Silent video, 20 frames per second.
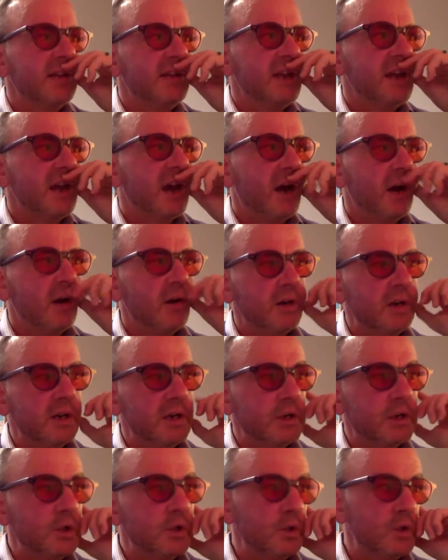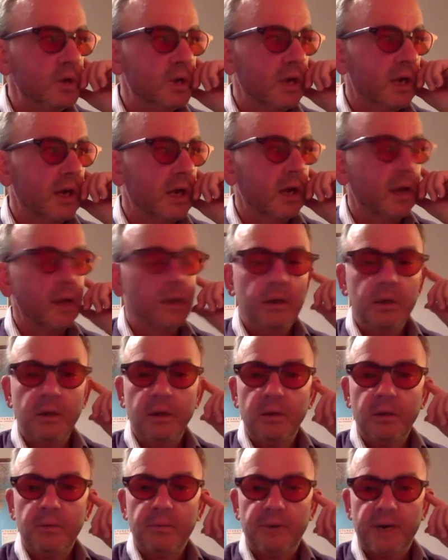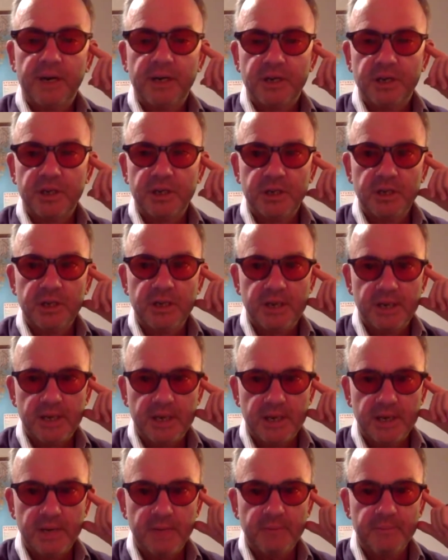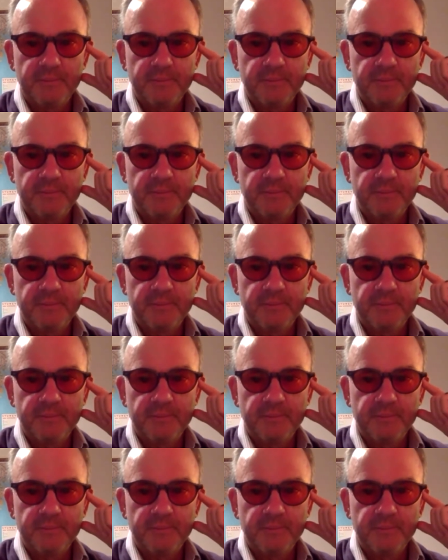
the only NUCCA practitioner here.